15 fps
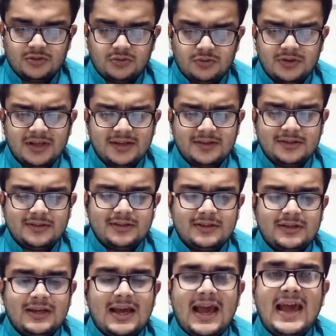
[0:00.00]
Okay,
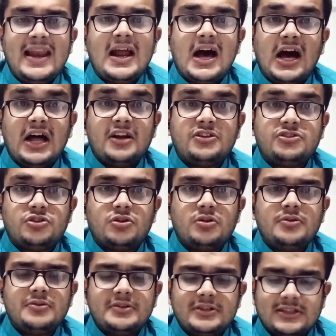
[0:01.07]
and
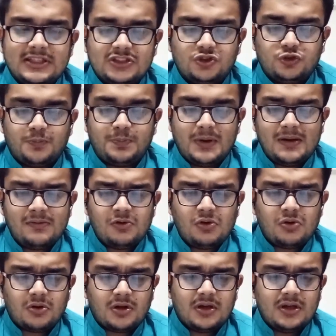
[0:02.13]
also the Supreme
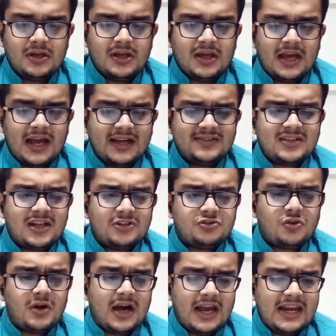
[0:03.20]
Court has
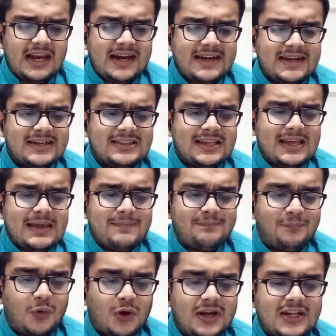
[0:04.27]
also highlighted the
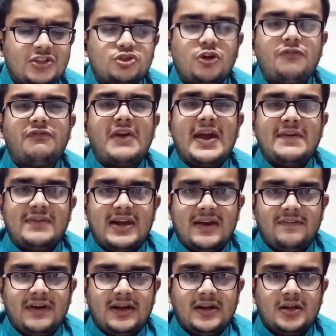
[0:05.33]
importance of
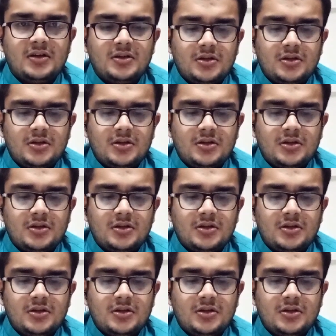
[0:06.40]
affidavit